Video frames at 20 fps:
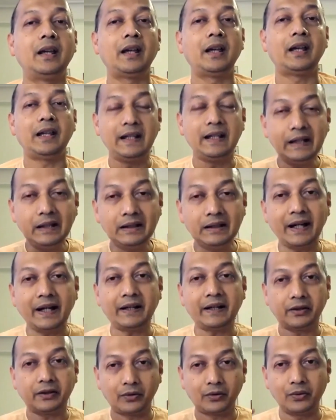In
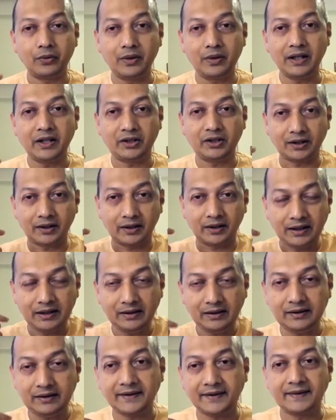that true nature,
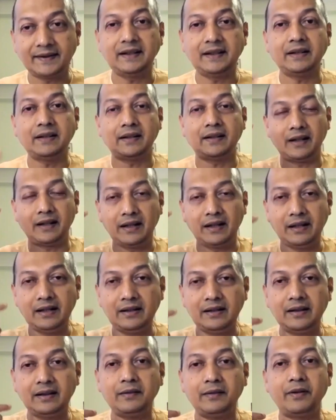in the seer,
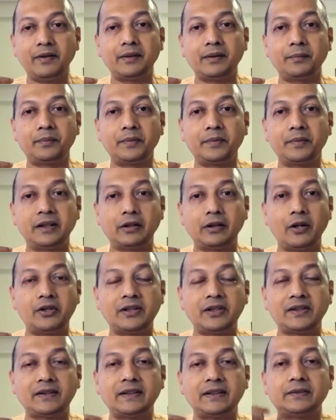in the
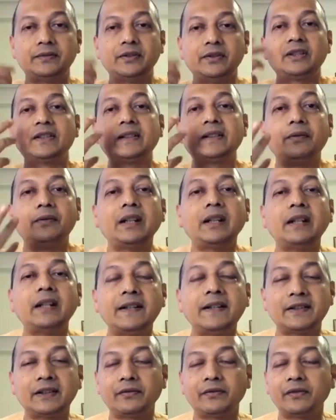consciousness which is the
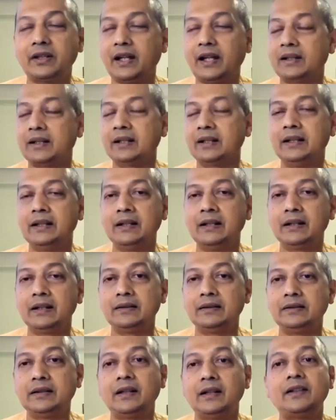witness of that,
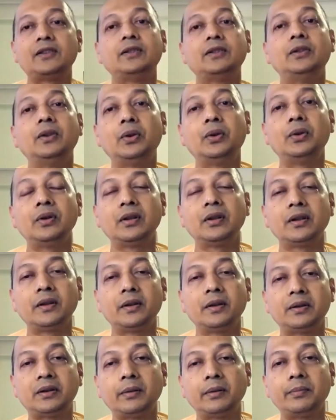there is no
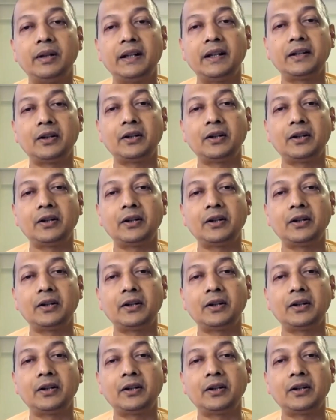trouble at